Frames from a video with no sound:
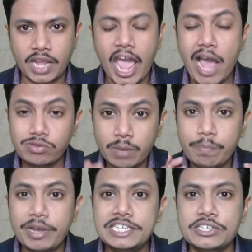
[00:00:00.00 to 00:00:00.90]
Have some
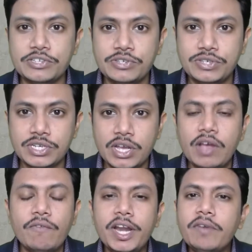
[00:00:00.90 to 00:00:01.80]
patience.
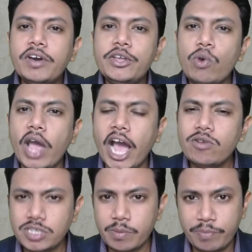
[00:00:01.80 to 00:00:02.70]
Whenever you
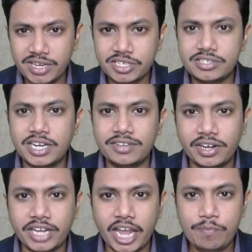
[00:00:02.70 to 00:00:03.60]
have some patience at
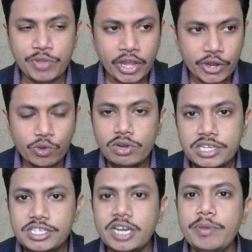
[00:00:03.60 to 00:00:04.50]
that time, you
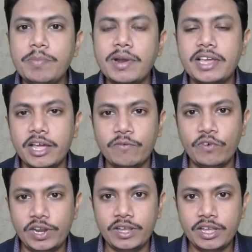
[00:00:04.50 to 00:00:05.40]
listen people
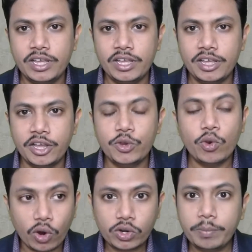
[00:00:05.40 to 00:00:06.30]
carefully. You
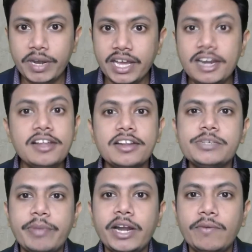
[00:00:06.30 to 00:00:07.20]
automatically
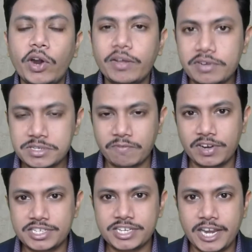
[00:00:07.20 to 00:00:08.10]
respect whatever
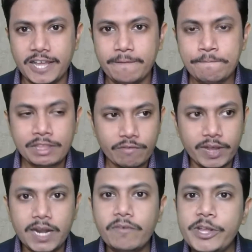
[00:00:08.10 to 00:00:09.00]
someone is telling.
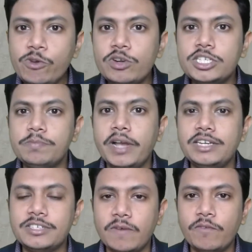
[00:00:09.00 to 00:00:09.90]
Whenever you
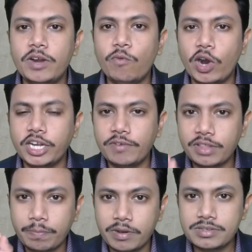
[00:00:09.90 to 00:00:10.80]
respect someone, whatever
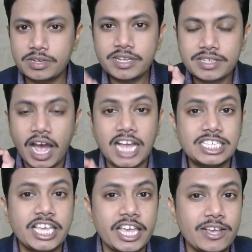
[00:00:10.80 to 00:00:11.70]
the person is
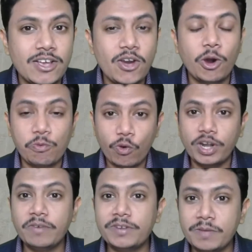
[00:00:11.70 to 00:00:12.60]
asking or
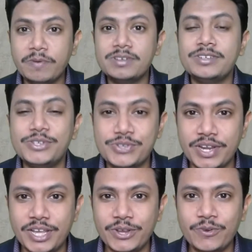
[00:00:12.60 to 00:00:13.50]
whatever the person is
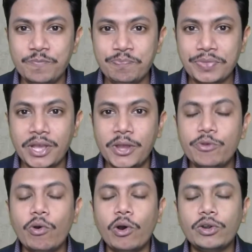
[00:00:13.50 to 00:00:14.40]
telling you,
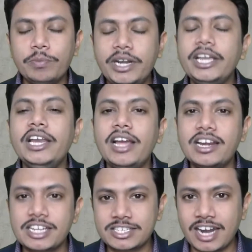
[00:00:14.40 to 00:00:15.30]
you automatically
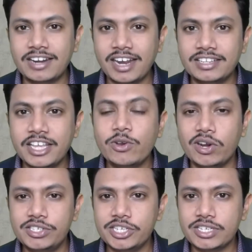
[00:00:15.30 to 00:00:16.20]
understand that thing
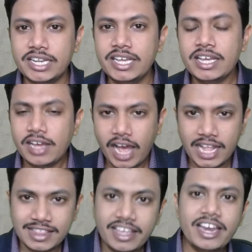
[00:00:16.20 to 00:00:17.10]
consciously,
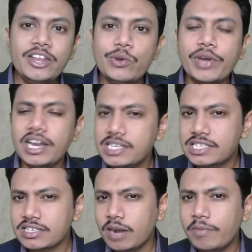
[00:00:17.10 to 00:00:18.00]
and then you can
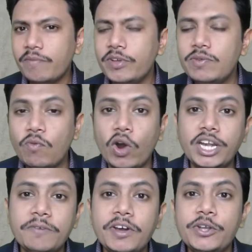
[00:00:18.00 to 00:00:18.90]
just come up with
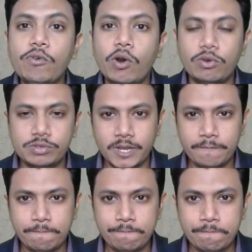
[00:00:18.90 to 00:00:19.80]
whatever you want to say.
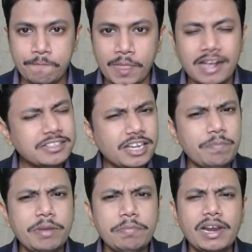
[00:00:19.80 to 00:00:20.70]

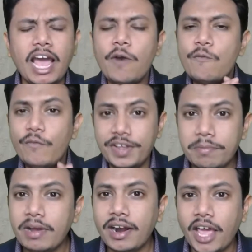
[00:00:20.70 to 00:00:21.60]
Some people have very
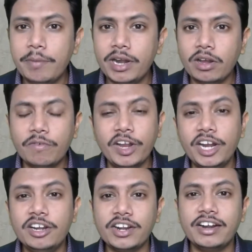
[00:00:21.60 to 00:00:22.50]
bad habit of
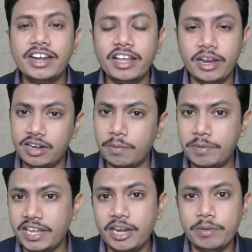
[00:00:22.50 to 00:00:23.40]

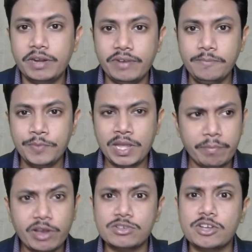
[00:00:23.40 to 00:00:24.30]
interrupting in between
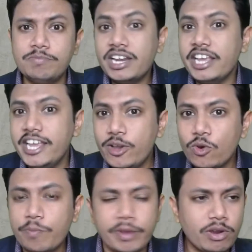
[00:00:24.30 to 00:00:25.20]
because of their
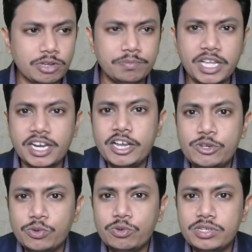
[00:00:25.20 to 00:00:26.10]
ego, because of their
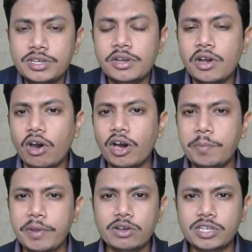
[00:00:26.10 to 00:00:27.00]
issues, or
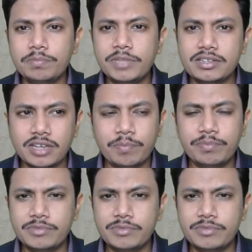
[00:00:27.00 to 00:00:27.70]
because of their some